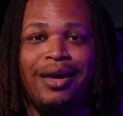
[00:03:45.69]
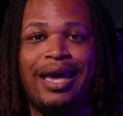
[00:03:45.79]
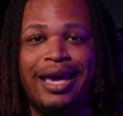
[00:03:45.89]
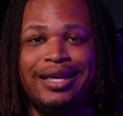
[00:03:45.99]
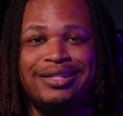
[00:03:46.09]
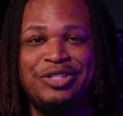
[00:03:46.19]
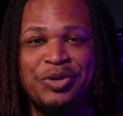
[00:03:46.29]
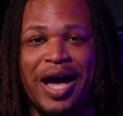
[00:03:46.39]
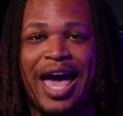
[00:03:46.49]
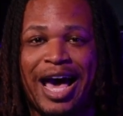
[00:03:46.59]
and you
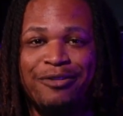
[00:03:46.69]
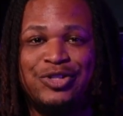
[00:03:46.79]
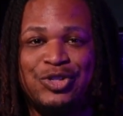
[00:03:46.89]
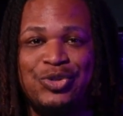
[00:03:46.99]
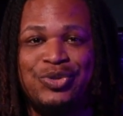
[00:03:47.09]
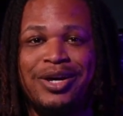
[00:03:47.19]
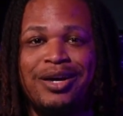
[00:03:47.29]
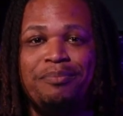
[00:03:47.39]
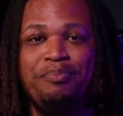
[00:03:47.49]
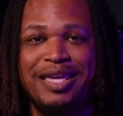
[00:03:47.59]
will have to
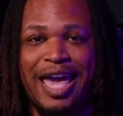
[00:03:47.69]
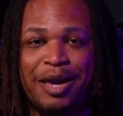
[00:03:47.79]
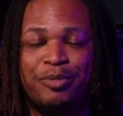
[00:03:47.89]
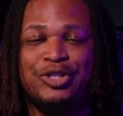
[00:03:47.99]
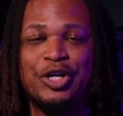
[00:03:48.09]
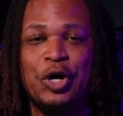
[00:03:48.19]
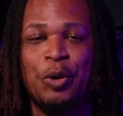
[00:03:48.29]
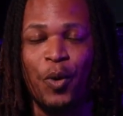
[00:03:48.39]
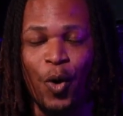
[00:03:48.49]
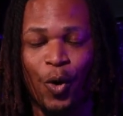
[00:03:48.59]
be able to
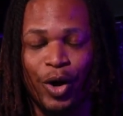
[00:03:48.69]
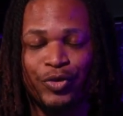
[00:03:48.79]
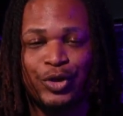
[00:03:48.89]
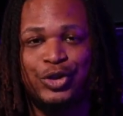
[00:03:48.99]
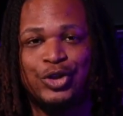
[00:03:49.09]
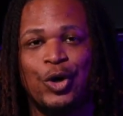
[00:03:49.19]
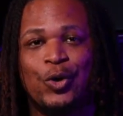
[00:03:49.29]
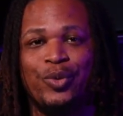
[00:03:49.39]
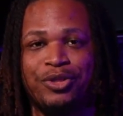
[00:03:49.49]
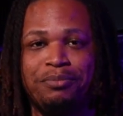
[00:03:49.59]
come on the show
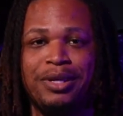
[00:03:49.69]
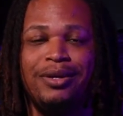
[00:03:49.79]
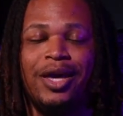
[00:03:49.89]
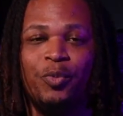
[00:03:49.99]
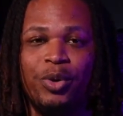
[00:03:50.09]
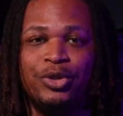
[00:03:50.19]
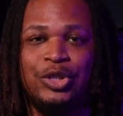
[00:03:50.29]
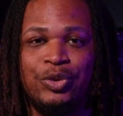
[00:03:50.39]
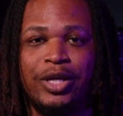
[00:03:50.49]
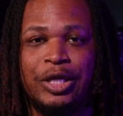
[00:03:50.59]
with me, and we would
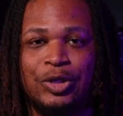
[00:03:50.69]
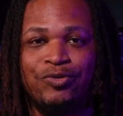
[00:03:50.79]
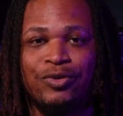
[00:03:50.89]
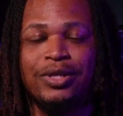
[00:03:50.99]
do the interview.